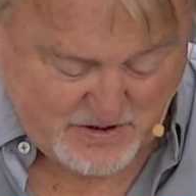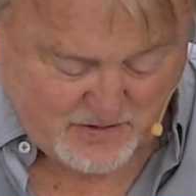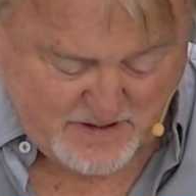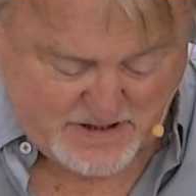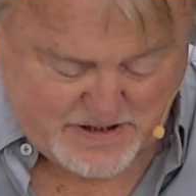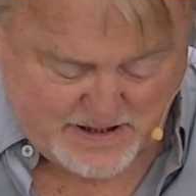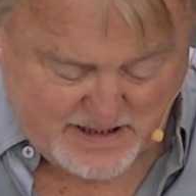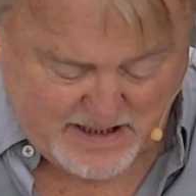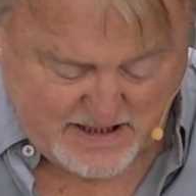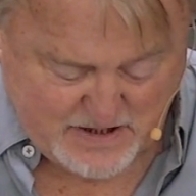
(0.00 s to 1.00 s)
So he
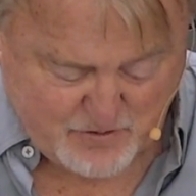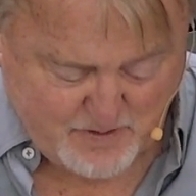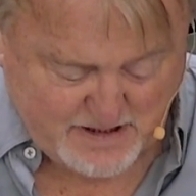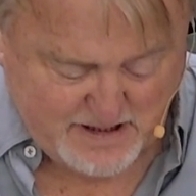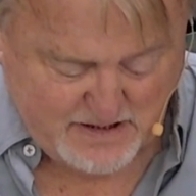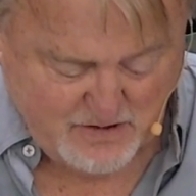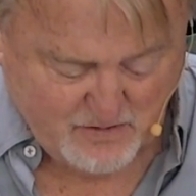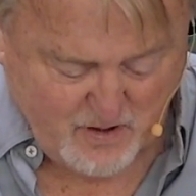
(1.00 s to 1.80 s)
said, it's written in your